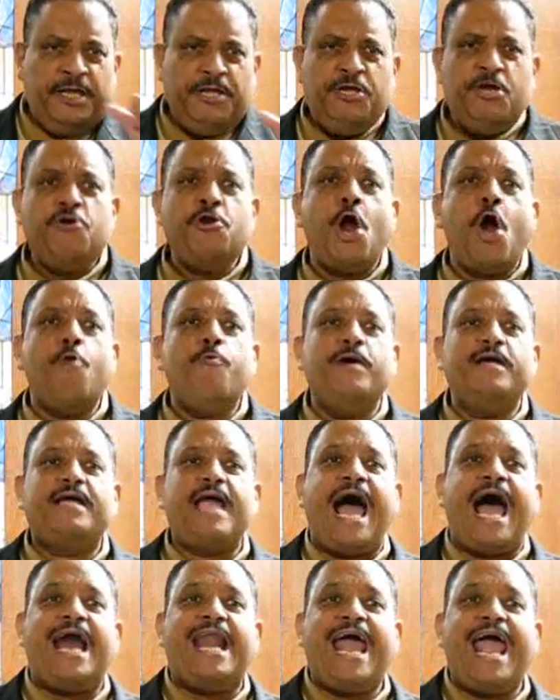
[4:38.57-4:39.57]
You know what
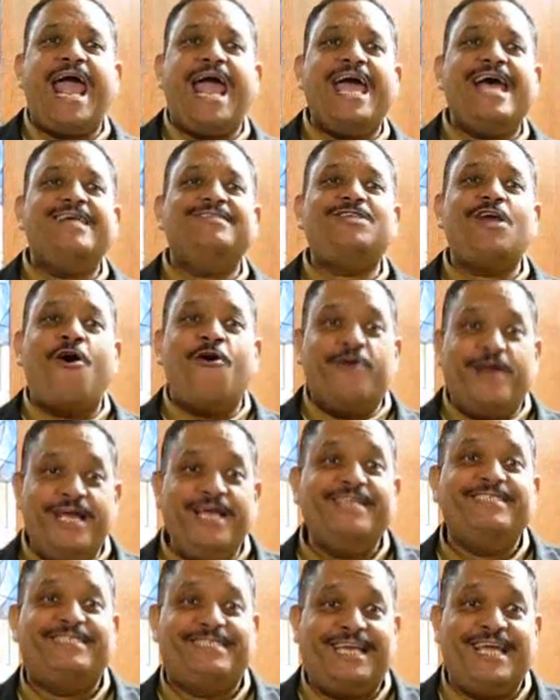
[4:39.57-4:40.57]
God has on
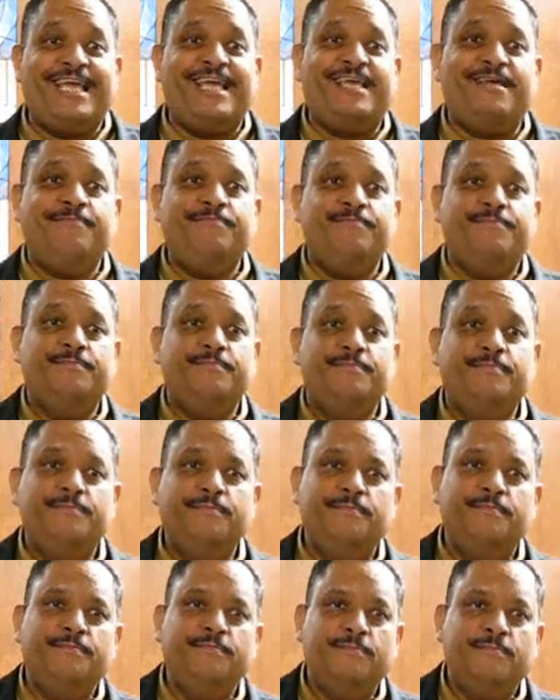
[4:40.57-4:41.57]
his team?
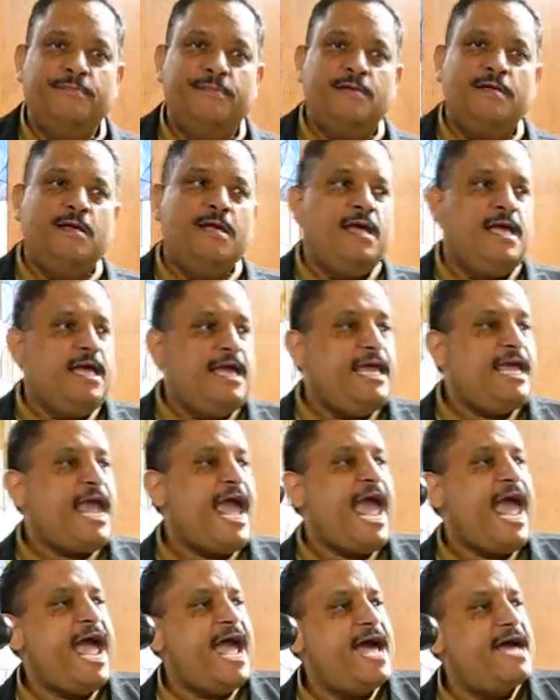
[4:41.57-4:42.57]
He
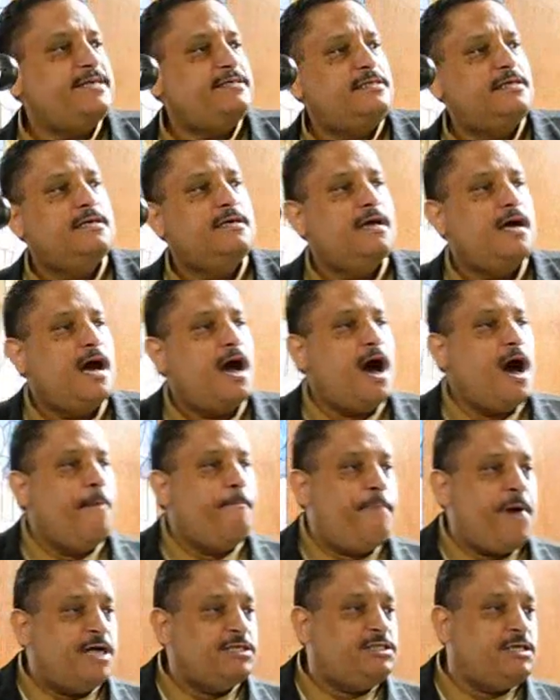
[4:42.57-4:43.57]
has
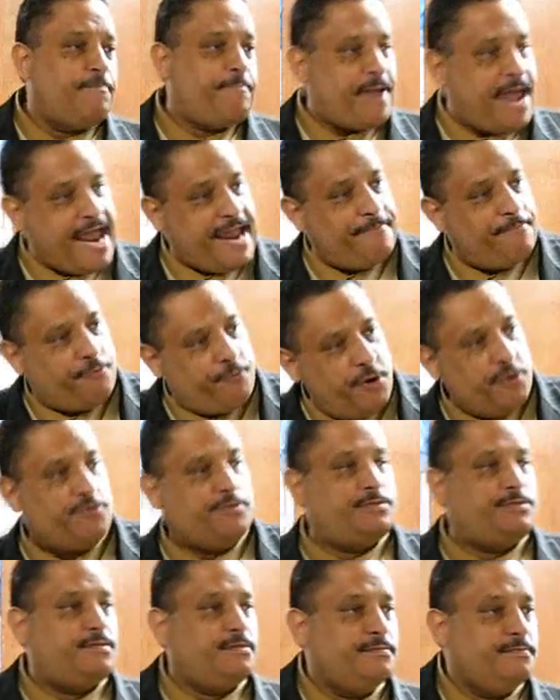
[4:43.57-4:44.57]
a bunch of Babe
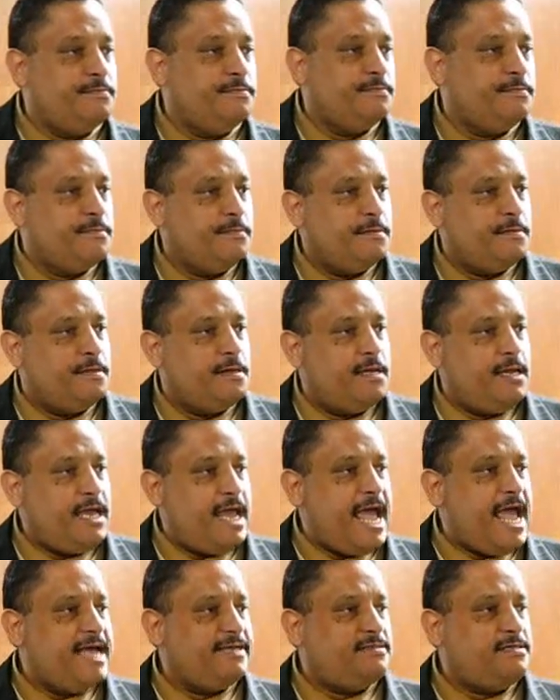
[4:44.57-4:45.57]
Ruths.
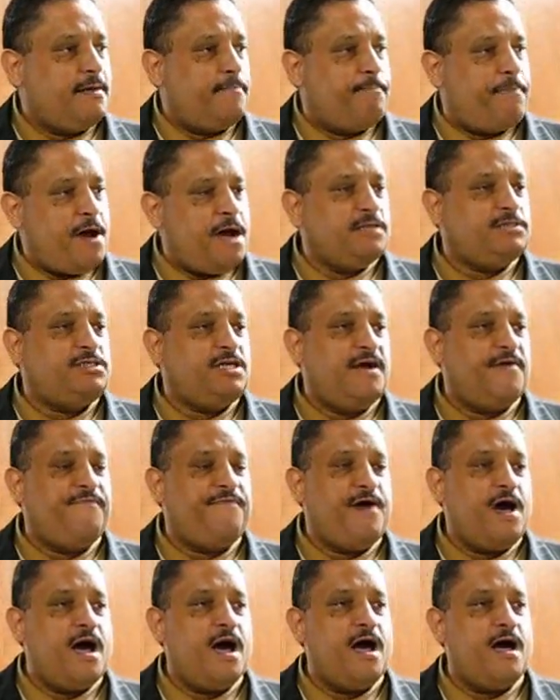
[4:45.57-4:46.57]
He has a bunch
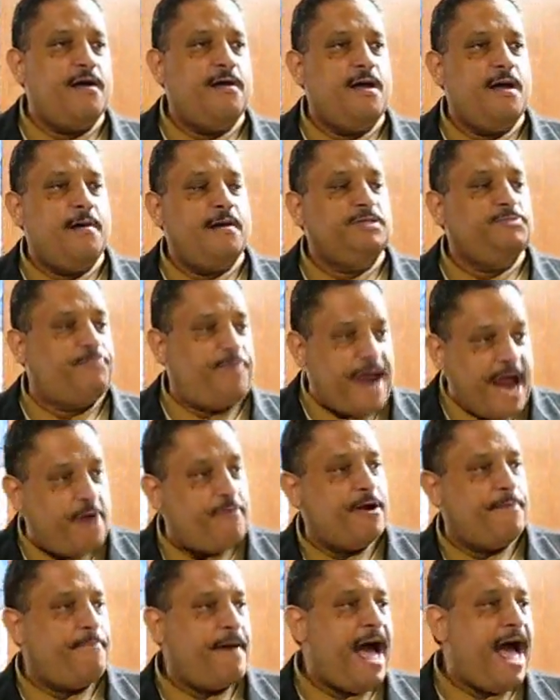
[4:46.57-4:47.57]
of
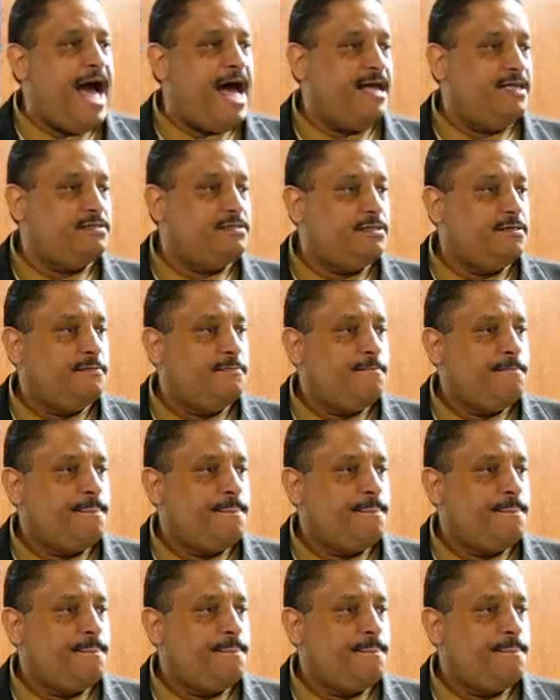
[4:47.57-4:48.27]
Barry Bonds.